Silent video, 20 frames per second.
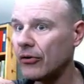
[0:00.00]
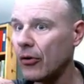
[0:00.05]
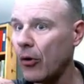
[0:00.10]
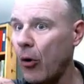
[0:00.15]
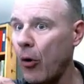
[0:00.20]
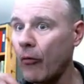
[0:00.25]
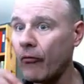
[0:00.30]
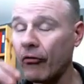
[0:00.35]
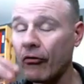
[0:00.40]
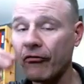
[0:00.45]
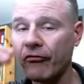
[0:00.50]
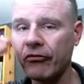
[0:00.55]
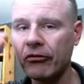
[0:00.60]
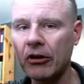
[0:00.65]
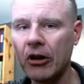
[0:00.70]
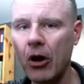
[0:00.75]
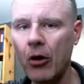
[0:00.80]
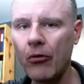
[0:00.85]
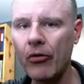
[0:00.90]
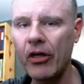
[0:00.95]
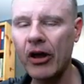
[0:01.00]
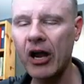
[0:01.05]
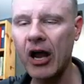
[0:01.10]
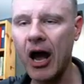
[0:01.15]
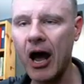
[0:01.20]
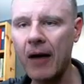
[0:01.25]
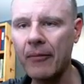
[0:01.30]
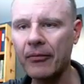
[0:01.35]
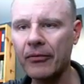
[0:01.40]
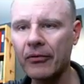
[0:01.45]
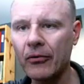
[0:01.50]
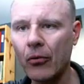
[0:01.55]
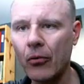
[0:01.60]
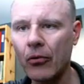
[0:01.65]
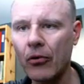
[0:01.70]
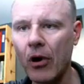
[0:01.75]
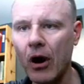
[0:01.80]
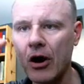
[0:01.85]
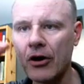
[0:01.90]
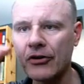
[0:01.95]
overflow the cup
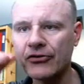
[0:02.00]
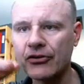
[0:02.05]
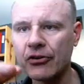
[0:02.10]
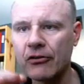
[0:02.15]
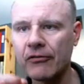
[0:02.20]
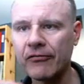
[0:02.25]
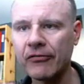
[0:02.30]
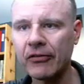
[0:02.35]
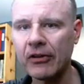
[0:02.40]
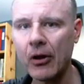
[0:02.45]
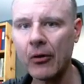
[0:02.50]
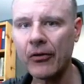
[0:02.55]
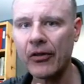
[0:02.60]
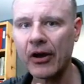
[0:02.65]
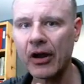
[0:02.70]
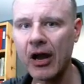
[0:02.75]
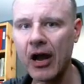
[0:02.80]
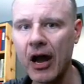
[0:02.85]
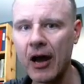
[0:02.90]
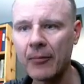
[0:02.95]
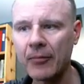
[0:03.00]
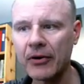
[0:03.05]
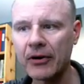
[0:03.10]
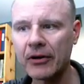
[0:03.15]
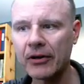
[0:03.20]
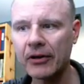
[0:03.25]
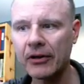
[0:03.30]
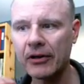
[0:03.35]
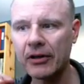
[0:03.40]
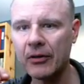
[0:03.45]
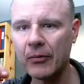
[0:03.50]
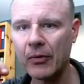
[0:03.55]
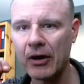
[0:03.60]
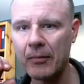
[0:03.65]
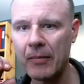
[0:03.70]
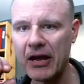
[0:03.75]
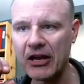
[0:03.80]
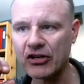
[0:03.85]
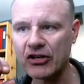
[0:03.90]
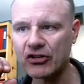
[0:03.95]
or underflow the cup. You want to
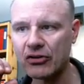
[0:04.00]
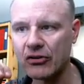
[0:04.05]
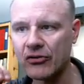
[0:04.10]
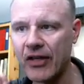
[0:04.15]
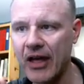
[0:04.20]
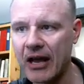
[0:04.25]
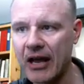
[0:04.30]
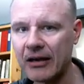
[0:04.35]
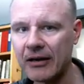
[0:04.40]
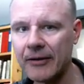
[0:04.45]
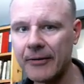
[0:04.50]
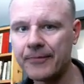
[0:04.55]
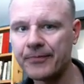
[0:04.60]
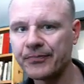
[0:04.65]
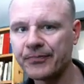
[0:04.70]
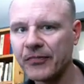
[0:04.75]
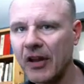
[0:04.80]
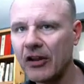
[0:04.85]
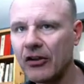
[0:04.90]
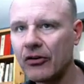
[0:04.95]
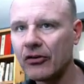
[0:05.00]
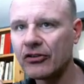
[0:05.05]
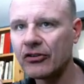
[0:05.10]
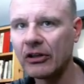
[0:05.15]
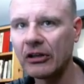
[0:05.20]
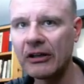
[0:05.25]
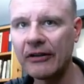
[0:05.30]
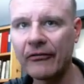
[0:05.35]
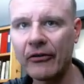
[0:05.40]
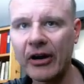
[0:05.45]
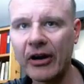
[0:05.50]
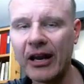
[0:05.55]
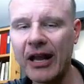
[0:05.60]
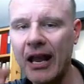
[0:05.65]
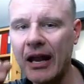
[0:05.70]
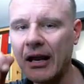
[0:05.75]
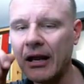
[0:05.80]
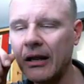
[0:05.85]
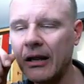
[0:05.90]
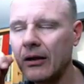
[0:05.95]
make sure that you're delivering
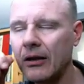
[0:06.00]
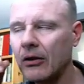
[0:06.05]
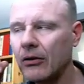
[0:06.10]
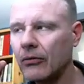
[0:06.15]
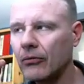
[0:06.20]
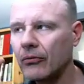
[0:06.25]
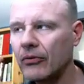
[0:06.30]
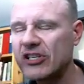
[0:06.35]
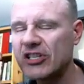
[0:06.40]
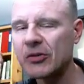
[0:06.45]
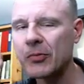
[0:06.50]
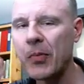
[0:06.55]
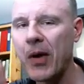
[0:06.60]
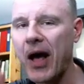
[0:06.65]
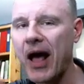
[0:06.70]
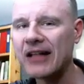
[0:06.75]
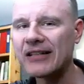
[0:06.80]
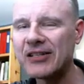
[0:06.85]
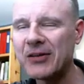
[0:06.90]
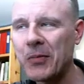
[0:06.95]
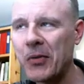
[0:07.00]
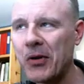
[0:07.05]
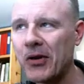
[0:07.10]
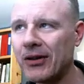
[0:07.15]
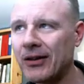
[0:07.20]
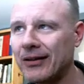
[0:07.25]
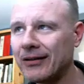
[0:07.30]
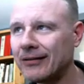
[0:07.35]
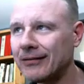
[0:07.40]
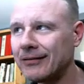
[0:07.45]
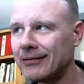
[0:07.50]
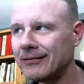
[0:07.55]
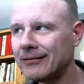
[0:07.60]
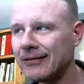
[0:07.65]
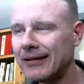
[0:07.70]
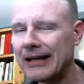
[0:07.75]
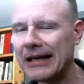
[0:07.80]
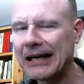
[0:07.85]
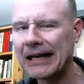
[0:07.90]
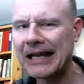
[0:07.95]
a responsible,
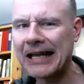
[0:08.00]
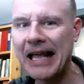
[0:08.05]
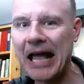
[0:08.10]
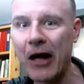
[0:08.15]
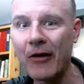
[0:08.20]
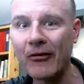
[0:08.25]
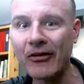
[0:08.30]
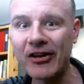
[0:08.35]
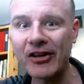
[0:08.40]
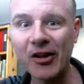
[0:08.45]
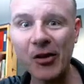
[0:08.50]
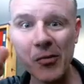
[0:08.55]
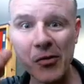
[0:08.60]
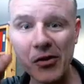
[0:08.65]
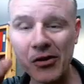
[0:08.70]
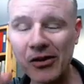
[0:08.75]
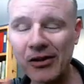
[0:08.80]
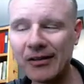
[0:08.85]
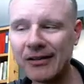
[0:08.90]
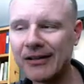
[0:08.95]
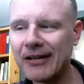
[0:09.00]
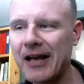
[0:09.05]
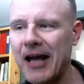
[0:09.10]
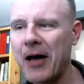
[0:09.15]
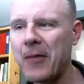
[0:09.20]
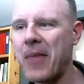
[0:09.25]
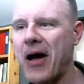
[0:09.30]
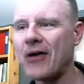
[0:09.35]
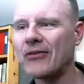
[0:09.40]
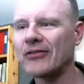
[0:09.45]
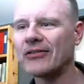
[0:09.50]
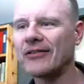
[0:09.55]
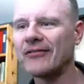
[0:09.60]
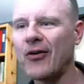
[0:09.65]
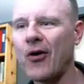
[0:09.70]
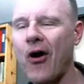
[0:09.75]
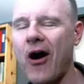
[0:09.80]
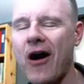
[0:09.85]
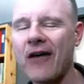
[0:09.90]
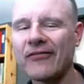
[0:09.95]
a calculable amount of
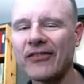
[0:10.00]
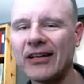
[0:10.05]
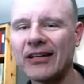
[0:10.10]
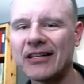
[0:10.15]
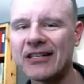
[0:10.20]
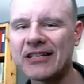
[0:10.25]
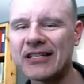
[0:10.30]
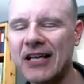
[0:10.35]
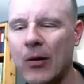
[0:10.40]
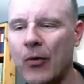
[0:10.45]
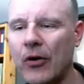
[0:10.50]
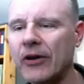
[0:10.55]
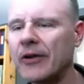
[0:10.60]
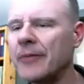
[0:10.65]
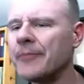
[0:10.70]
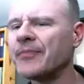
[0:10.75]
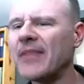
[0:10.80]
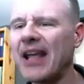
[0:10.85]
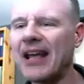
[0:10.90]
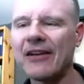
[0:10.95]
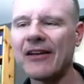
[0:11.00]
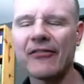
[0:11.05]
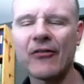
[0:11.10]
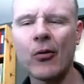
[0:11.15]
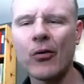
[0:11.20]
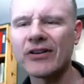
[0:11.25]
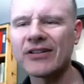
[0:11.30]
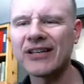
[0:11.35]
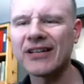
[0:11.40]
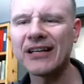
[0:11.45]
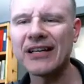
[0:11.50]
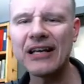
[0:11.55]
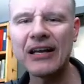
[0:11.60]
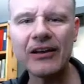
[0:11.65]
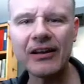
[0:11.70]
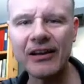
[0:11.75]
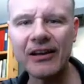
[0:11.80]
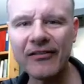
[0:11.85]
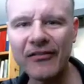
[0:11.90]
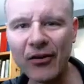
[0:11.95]
coffee to someone. And of course,
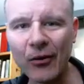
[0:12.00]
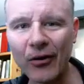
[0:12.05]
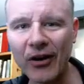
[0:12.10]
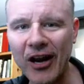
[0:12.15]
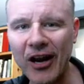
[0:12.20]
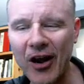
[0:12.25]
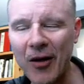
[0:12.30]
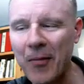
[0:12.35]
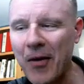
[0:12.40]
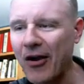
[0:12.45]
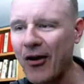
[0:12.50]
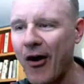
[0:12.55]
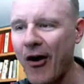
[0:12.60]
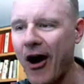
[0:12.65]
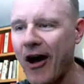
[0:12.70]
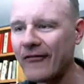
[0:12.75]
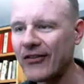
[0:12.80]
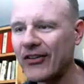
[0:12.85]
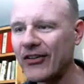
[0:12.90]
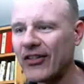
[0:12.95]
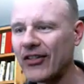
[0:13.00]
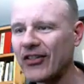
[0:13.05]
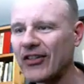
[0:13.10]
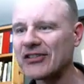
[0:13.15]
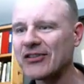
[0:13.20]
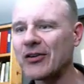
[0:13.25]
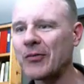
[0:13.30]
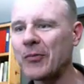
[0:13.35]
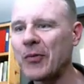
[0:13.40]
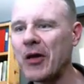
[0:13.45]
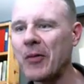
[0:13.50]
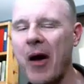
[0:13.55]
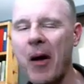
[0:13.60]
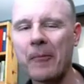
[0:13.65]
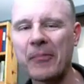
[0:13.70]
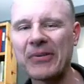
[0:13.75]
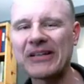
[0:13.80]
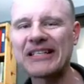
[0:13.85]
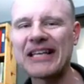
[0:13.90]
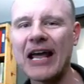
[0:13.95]
if you don't care about coffee, then this could be
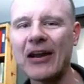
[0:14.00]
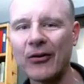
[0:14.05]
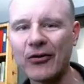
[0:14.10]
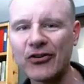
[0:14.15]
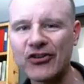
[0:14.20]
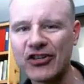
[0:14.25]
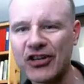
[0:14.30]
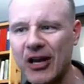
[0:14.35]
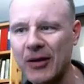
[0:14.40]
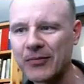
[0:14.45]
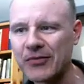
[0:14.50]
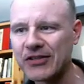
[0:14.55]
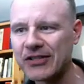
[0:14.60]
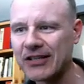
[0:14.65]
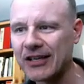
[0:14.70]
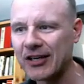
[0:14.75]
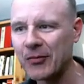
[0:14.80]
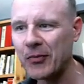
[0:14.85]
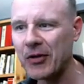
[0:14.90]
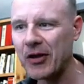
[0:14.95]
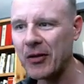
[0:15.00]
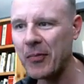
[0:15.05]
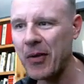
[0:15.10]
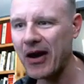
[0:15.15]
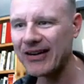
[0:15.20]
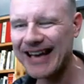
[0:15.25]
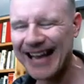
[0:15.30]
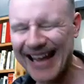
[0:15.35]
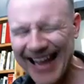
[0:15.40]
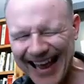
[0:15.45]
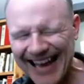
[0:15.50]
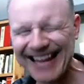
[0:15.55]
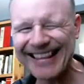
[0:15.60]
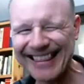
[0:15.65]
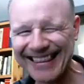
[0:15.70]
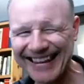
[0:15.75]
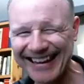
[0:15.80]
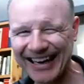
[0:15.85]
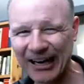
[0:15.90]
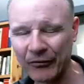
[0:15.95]
about potato chips. It could be about
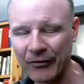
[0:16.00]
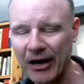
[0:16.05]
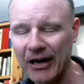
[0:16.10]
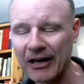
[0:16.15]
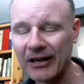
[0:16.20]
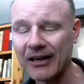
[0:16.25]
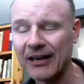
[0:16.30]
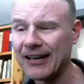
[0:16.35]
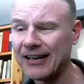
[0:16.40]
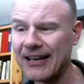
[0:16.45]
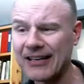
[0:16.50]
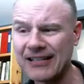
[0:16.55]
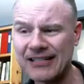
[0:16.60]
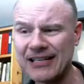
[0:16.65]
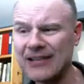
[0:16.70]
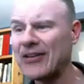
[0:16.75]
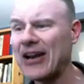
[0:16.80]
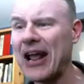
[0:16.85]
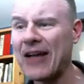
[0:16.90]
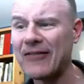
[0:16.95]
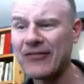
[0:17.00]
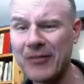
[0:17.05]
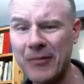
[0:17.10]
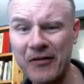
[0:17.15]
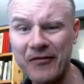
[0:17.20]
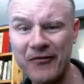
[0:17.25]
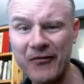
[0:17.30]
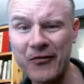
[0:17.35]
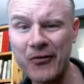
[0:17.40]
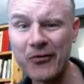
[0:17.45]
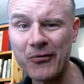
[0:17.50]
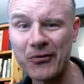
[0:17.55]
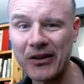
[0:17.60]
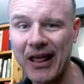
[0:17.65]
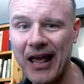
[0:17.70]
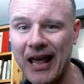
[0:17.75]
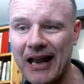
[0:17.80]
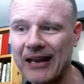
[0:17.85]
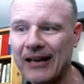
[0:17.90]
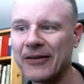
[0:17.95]
anything, right? And it doesn't even have to be food
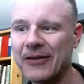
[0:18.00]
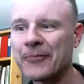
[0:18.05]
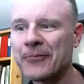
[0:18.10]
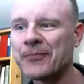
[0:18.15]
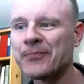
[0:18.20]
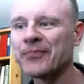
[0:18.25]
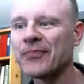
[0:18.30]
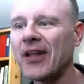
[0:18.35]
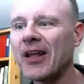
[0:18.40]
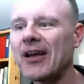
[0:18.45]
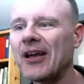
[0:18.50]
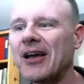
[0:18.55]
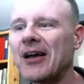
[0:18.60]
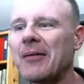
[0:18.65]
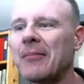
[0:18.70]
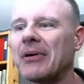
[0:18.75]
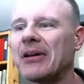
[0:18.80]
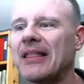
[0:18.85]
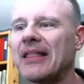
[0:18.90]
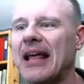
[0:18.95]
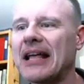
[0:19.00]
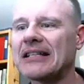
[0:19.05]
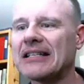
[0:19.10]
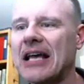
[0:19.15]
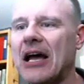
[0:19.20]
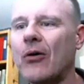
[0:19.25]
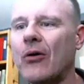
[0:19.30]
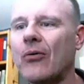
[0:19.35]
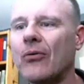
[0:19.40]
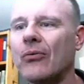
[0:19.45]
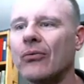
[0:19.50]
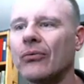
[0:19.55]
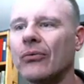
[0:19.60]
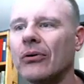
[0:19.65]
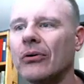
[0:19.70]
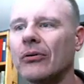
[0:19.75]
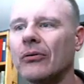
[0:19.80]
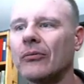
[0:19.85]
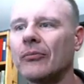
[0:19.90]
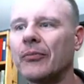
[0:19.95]
related. But that's how
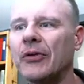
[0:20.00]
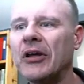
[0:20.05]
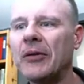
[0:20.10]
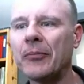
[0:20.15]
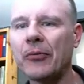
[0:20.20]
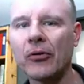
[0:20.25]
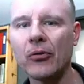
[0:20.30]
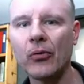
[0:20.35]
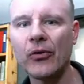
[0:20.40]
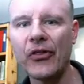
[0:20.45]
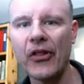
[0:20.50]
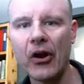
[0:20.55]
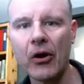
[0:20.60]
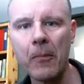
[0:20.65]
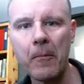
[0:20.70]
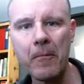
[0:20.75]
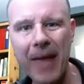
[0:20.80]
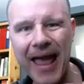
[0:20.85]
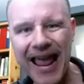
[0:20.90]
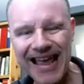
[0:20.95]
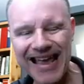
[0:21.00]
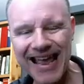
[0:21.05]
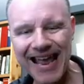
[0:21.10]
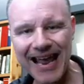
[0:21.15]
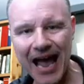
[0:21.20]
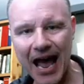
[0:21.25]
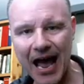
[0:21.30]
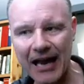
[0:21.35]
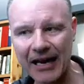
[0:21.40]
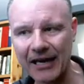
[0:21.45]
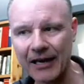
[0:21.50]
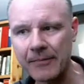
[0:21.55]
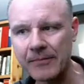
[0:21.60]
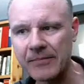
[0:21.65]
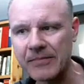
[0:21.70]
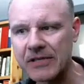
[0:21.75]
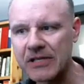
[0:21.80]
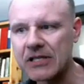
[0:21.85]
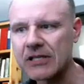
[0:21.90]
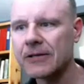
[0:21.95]
people, when they're making
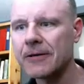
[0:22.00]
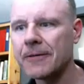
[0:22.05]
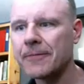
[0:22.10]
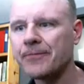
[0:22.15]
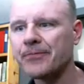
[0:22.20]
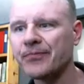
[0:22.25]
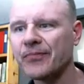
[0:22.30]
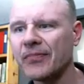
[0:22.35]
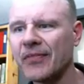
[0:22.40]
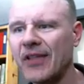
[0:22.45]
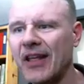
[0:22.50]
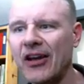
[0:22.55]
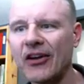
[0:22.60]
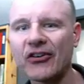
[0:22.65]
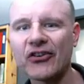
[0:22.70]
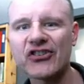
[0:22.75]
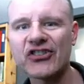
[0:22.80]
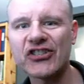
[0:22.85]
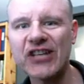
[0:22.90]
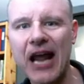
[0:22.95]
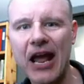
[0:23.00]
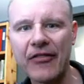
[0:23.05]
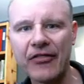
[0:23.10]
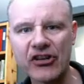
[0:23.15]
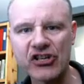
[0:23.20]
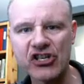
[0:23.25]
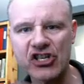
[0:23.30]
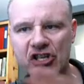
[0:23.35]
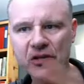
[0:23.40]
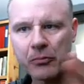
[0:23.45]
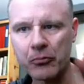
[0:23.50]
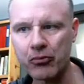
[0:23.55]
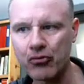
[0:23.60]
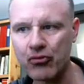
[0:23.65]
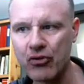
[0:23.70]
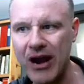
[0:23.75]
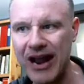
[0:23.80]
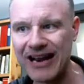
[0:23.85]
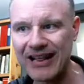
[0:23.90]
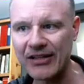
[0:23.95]
items, they understand the
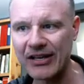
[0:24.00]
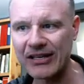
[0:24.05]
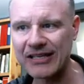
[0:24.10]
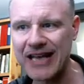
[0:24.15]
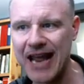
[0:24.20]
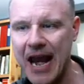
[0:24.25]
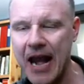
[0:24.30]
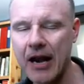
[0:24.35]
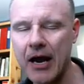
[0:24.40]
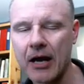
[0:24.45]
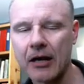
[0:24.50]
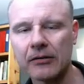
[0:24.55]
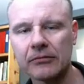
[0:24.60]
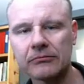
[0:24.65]
spread in the data.